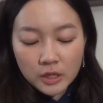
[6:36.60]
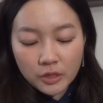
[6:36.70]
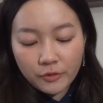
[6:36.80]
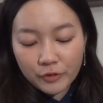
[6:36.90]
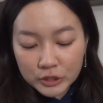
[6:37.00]

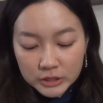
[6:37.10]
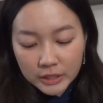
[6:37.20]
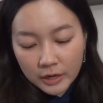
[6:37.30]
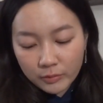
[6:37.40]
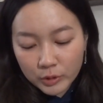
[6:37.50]
The first thing
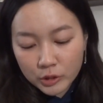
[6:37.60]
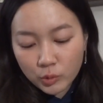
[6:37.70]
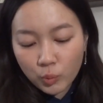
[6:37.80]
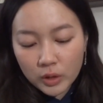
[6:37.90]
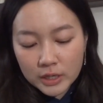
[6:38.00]
I wrote
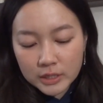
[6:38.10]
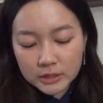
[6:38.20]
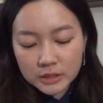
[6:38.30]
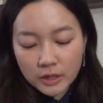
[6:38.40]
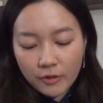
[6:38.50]

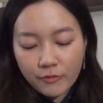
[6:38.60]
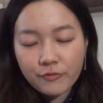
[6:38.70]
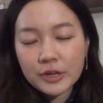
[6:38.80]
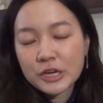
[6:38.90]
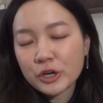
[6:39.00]
was
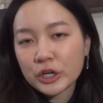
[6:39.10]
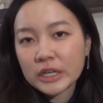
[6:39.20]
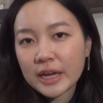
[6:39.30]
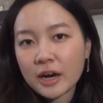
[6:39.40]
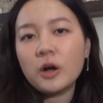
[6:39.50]
figuring
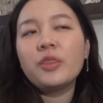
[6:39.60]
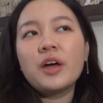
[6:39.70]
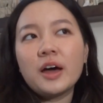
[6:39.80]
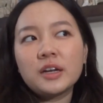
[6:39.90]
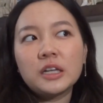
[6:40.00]
out
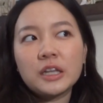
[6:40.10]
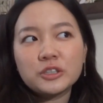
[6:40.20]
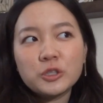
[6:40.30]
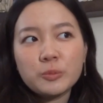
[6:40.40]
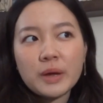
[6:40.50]
that
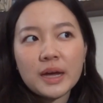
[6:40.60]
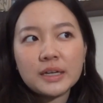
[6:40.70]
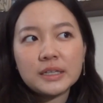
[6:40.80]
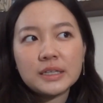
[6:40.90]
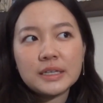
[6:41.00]

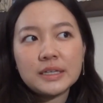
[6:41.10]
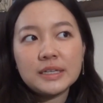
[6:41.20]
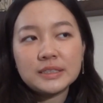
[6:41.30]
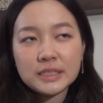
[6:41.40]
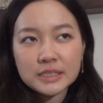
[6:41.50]

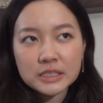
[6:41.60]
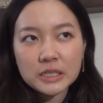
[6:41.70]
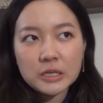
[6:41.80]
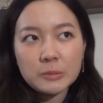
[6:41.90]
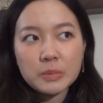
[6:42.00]

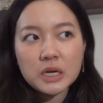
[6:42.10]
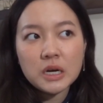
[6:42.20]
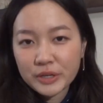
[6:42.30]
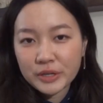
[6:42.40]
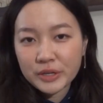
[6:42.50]
electromagnetism
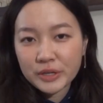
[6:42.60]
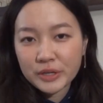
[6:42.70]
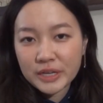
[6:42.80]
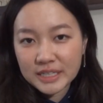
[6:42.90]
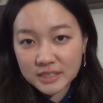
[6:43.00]

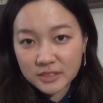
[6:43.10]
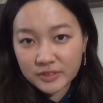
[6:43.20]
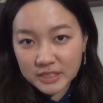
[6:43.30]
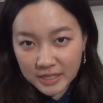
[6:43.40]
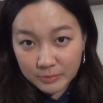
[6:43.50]
comprehensive
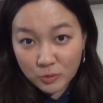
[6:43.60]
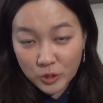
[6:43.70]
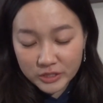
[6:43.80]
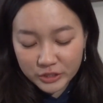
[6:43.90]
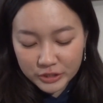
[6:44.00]
exam
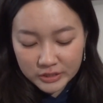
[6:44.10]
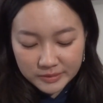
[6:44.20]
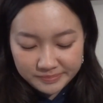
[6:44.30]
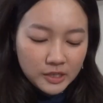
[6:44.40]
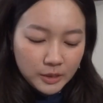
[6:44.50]
question.
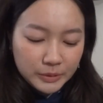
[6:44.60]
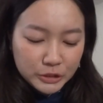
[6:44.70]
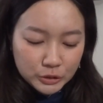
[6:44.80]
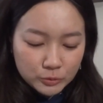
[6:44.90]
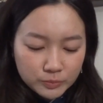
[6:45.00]
Number
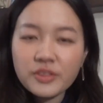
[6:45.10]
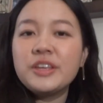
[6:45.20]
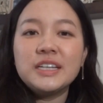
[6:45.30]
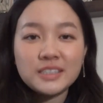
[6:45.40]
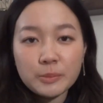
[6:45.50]
2,
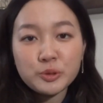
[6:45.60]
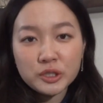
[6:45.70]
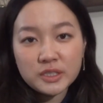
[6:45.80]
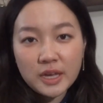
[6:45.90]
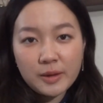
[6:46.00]
the
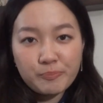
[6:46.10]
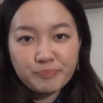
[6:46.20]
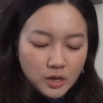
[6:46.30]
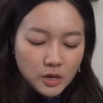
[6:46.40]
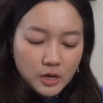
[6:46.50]
assumptions game.
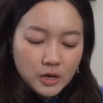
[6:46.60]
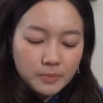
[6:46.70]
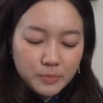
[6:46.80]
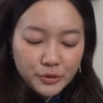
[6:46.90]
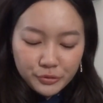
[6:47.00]

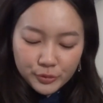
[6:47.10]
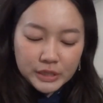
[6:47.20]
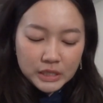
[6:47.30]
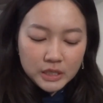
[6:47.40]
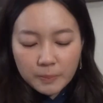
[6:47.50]
Number
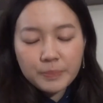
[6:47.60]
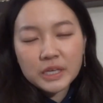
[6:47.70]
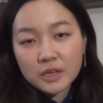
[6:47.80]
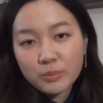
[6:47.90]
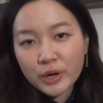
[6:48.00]
3,
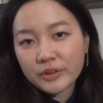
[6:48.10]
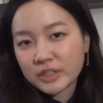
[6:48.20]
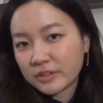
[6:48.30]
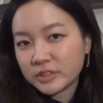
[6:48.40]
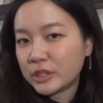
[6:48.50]
being brave
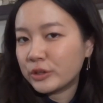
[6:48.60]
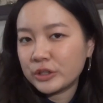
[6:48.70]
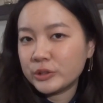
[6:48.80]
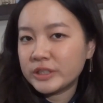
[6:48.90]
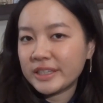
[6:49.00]
enough to go to
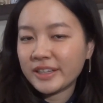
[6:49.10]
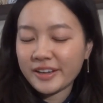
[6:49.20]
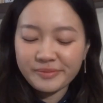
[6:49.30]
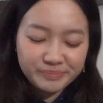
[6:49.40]
UCLA.